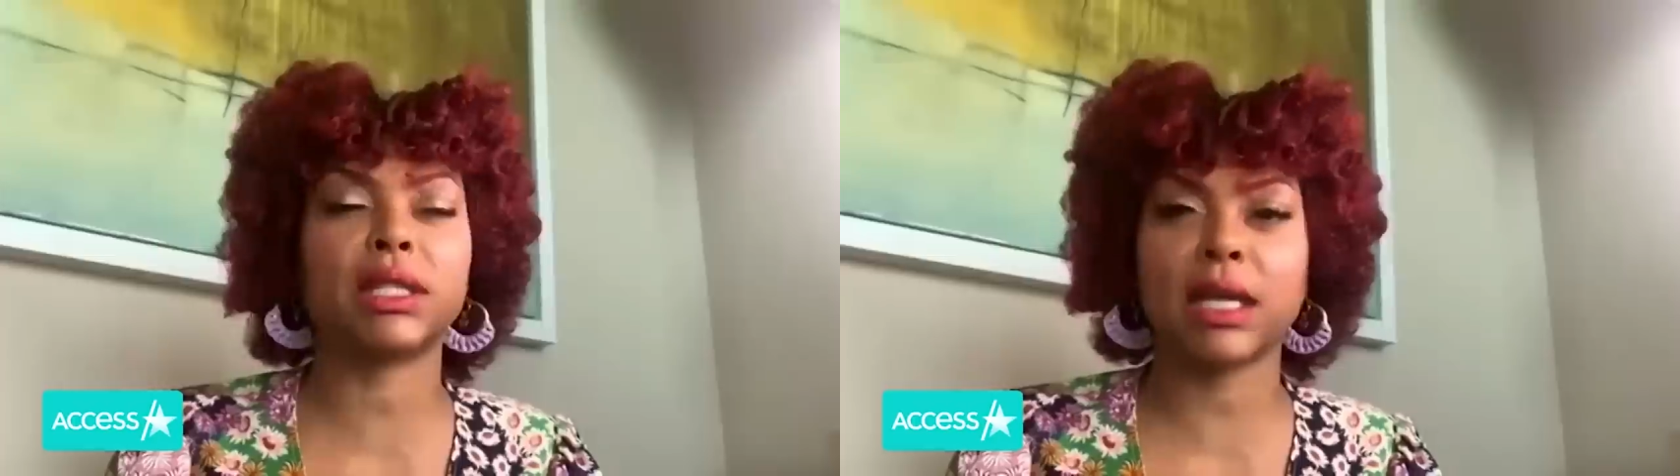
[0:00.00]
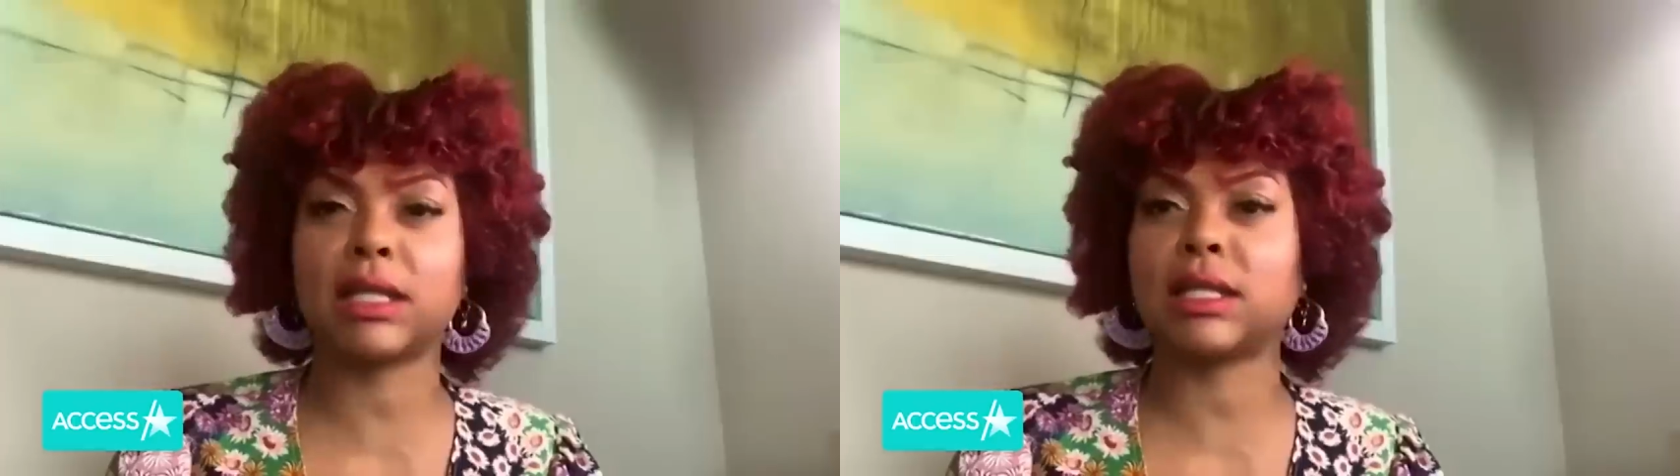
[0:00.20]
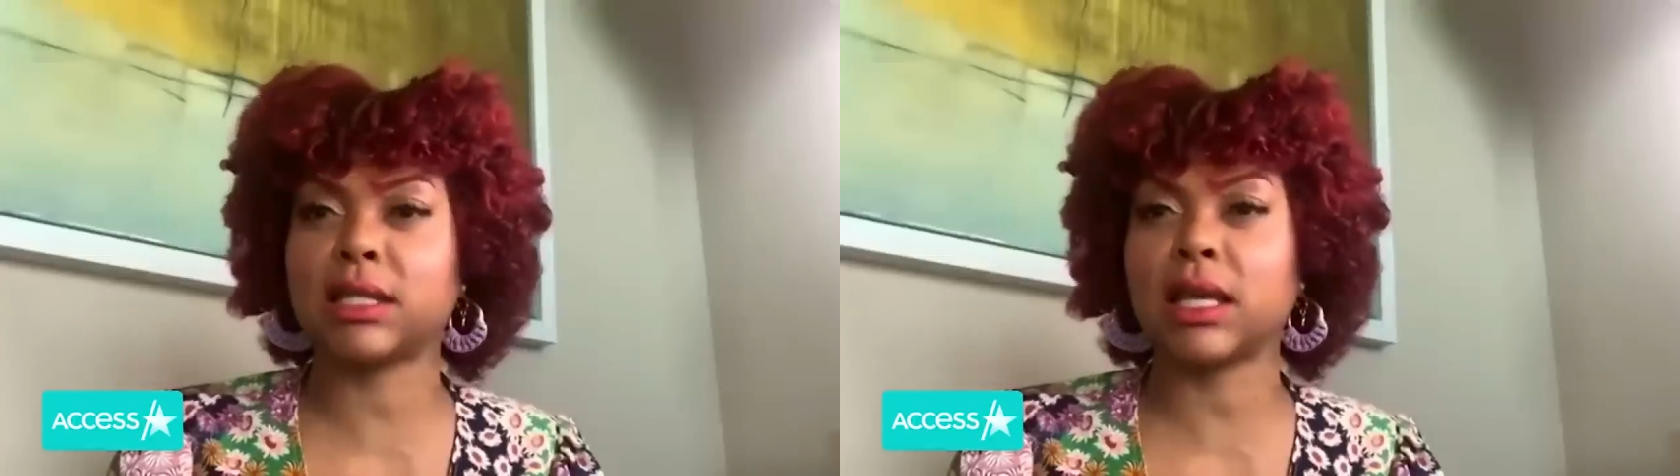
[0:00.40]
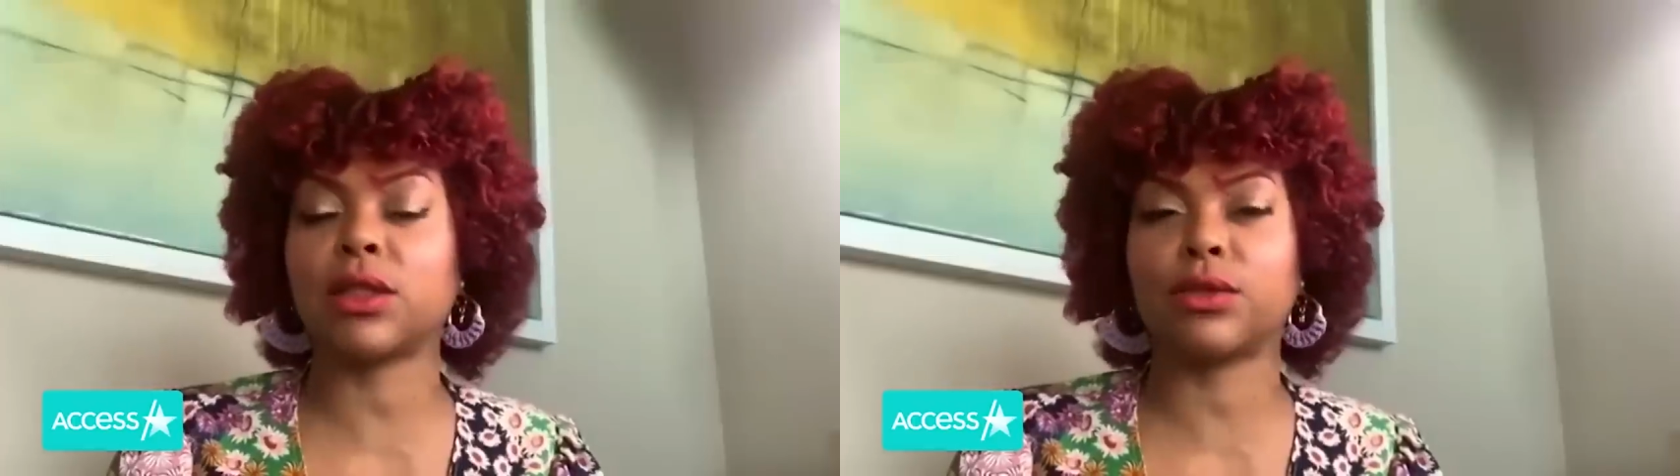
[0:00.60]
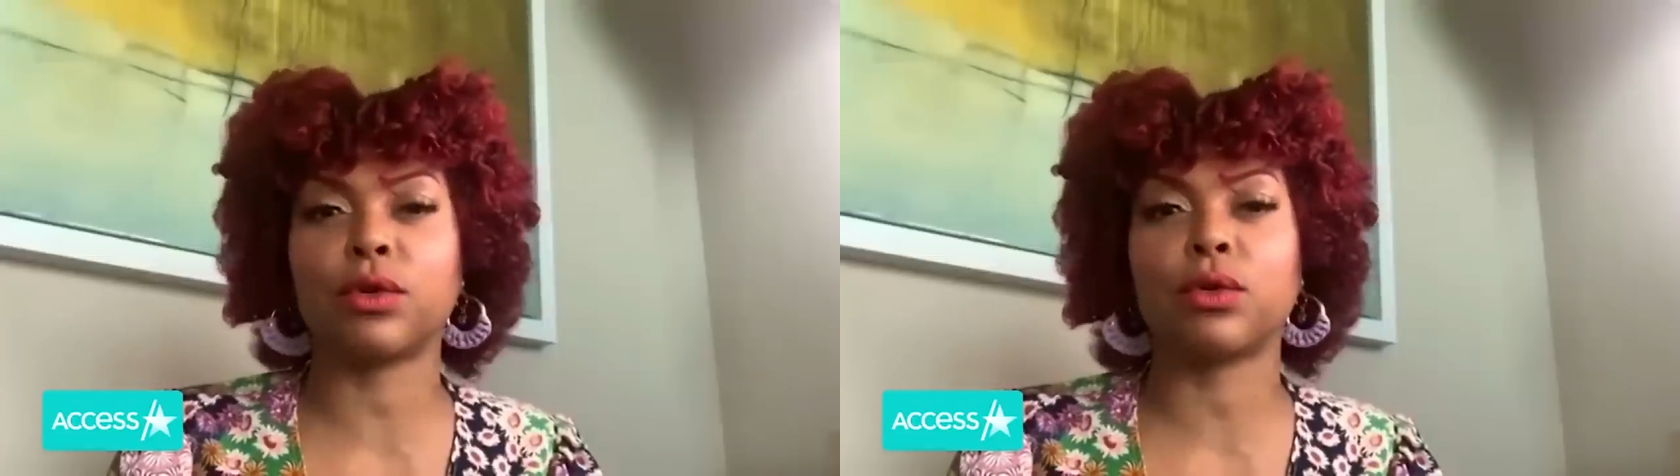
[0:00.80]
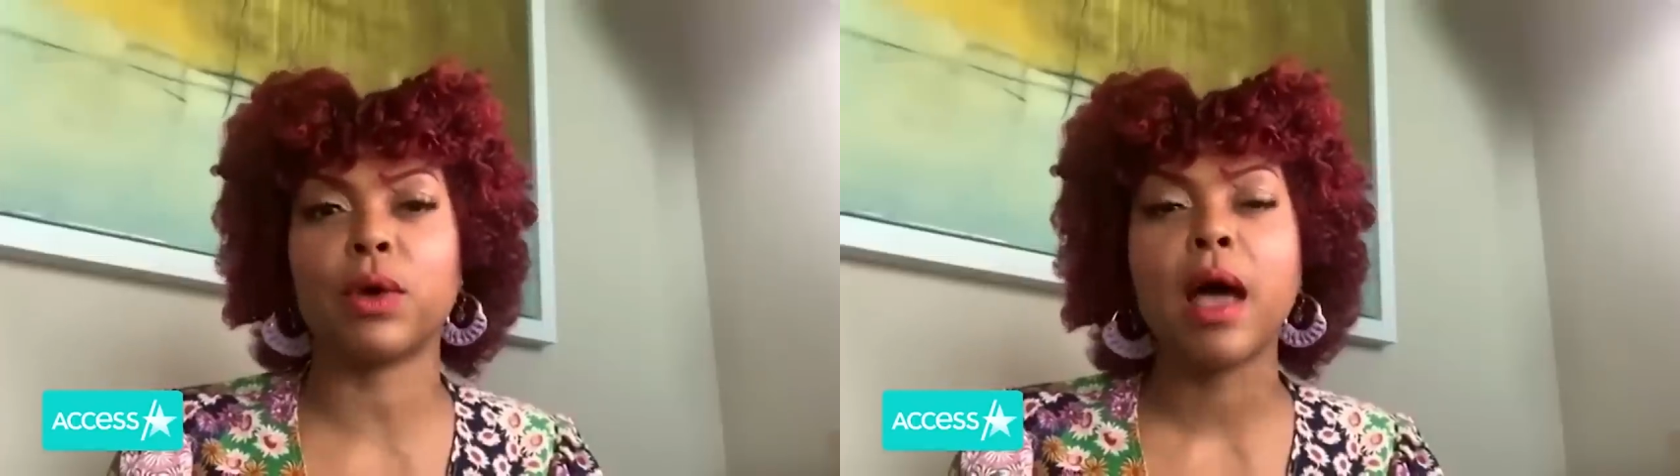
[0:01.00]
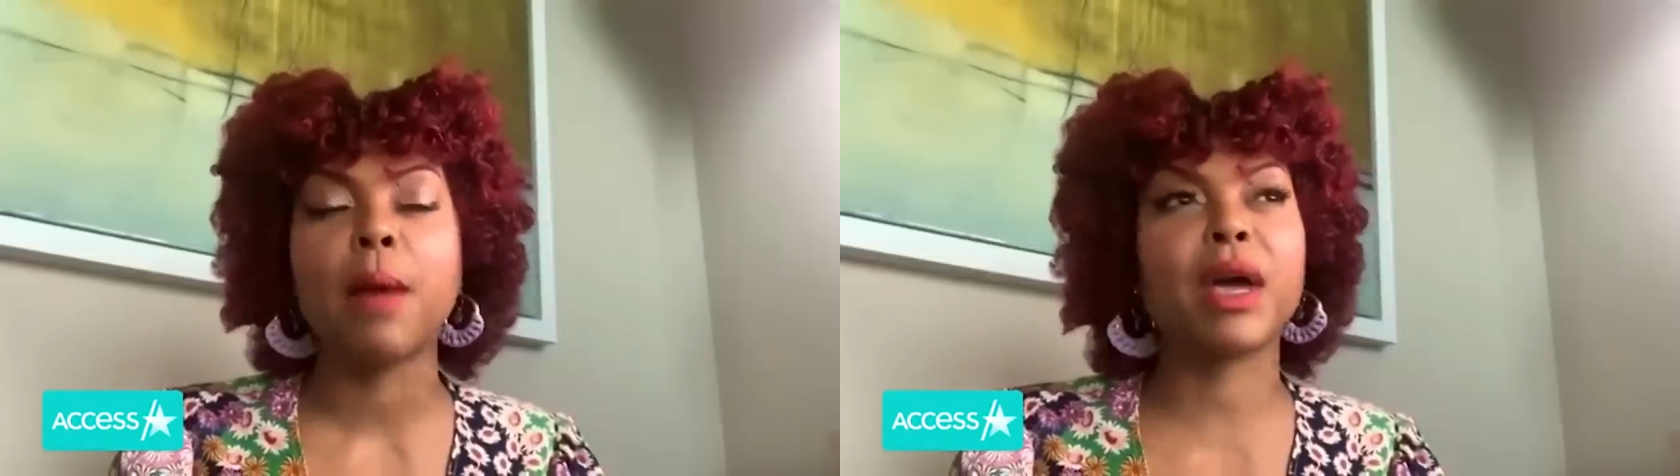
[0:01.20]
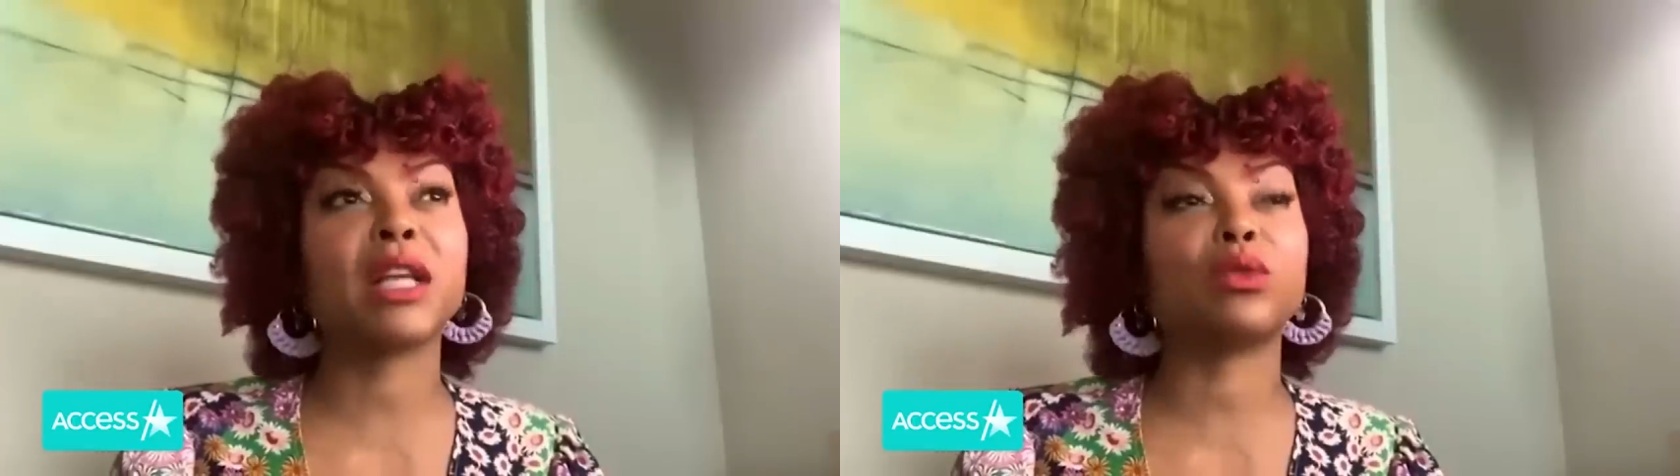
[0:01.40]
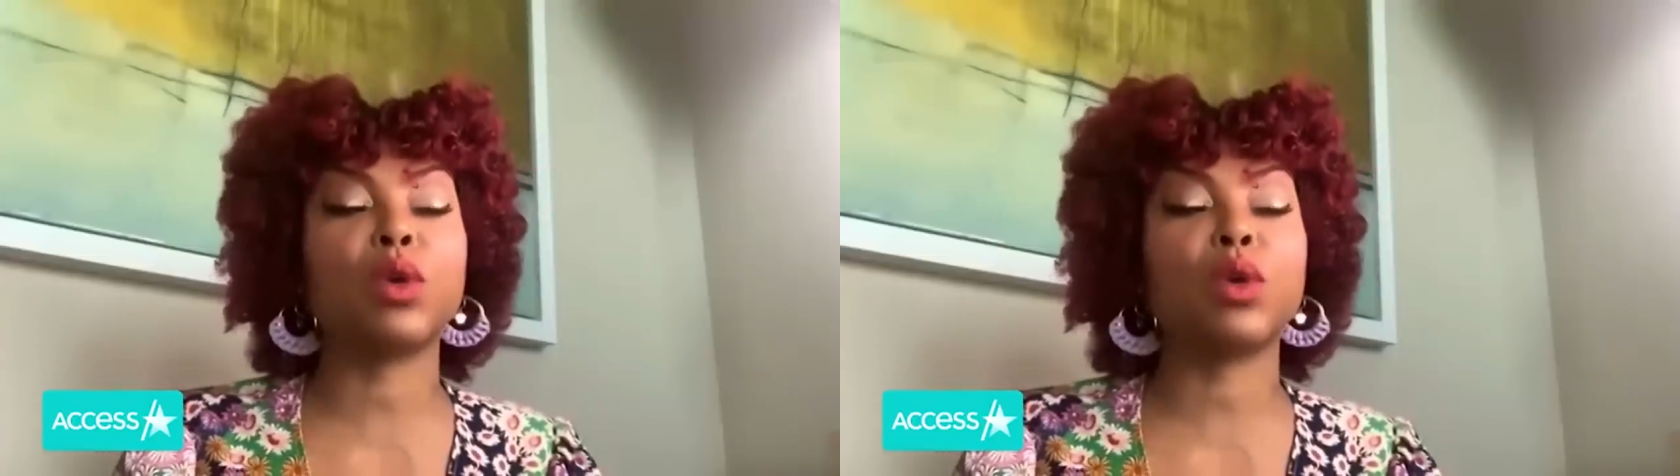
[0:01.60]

think this thing through because